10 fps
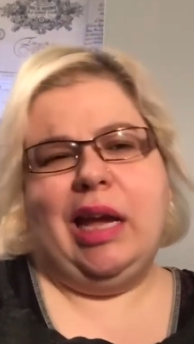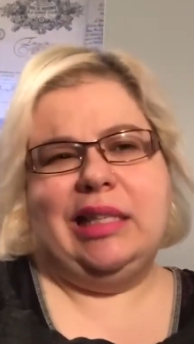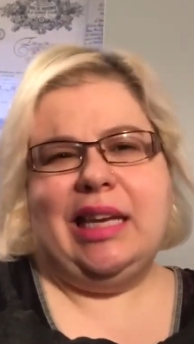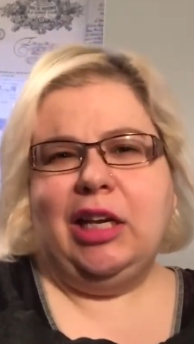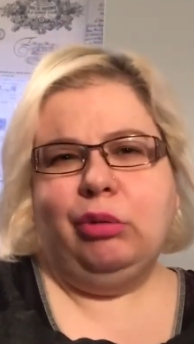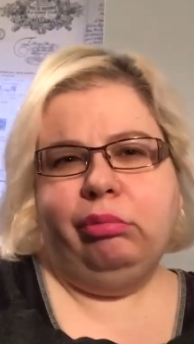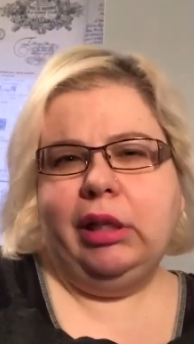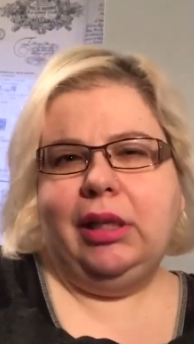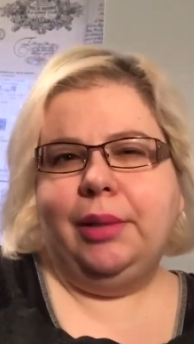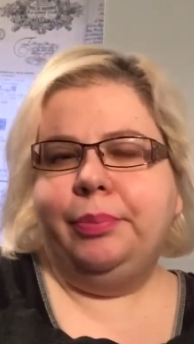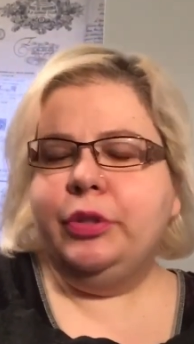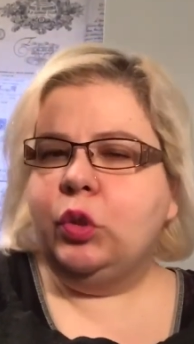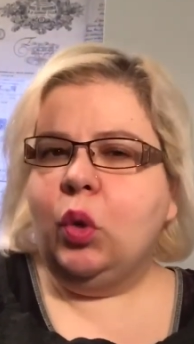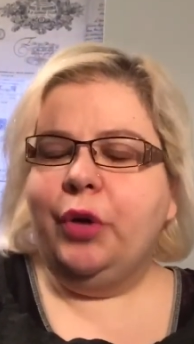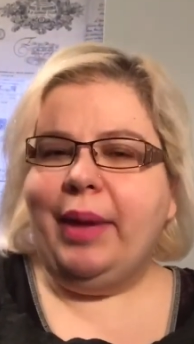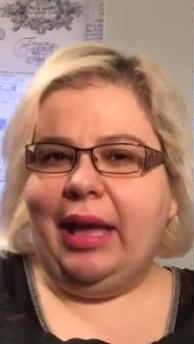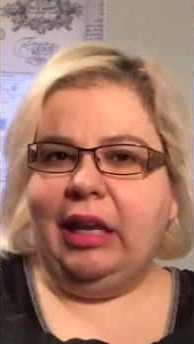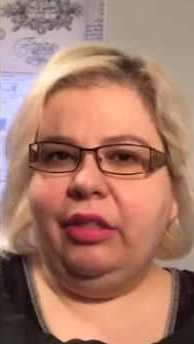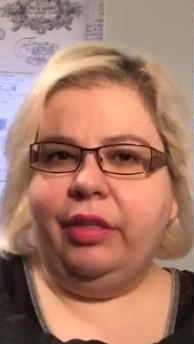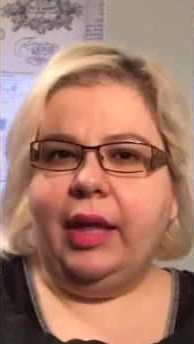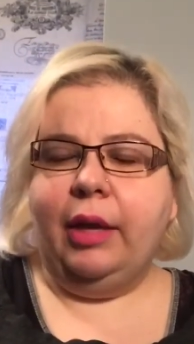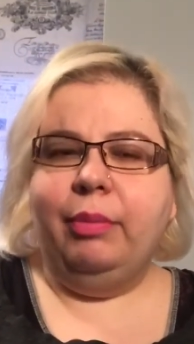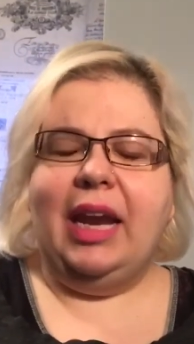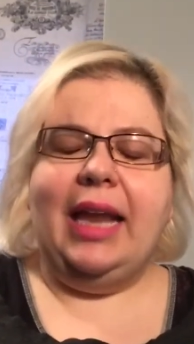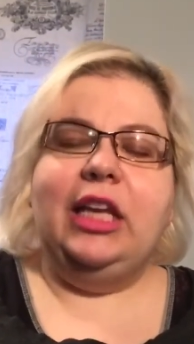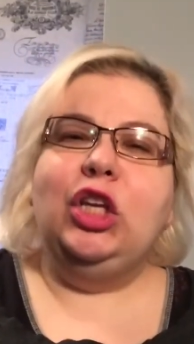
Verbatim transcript: It's not going to really absorb anything, but any